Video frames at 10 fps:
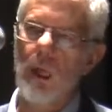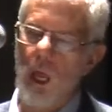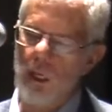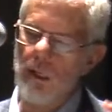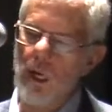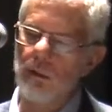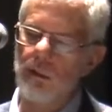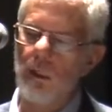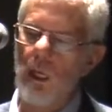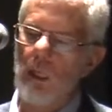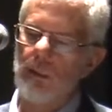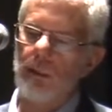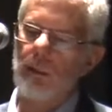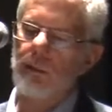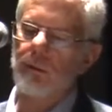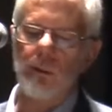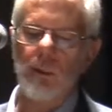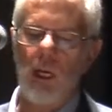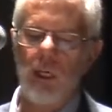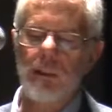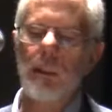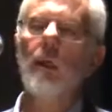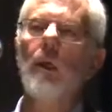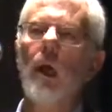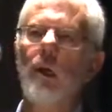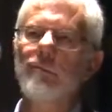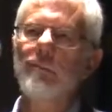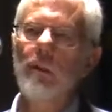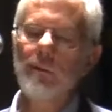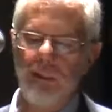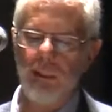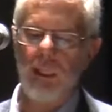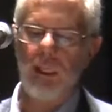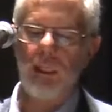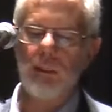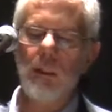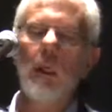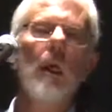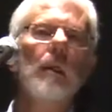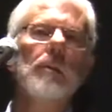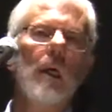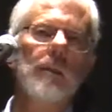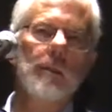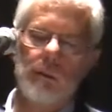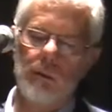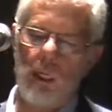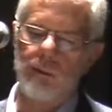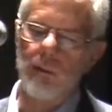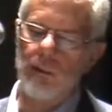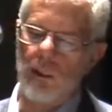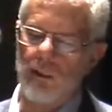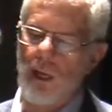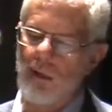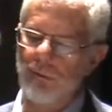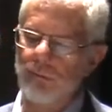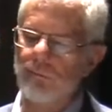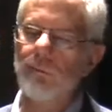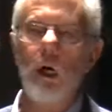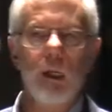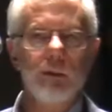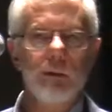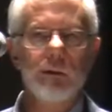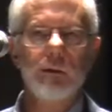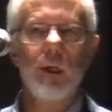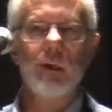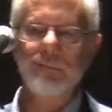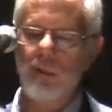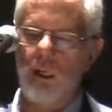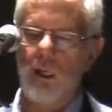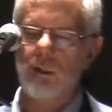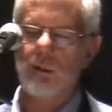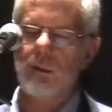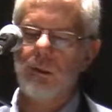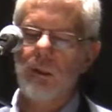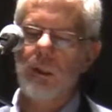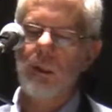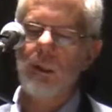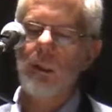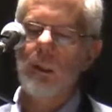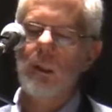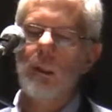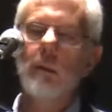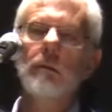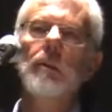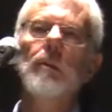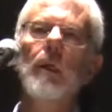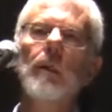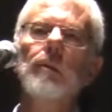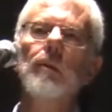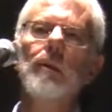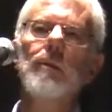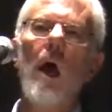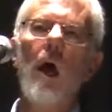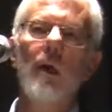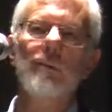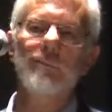And note that this creating and moving in doesn't just happen once at birth. We're doing it all the time.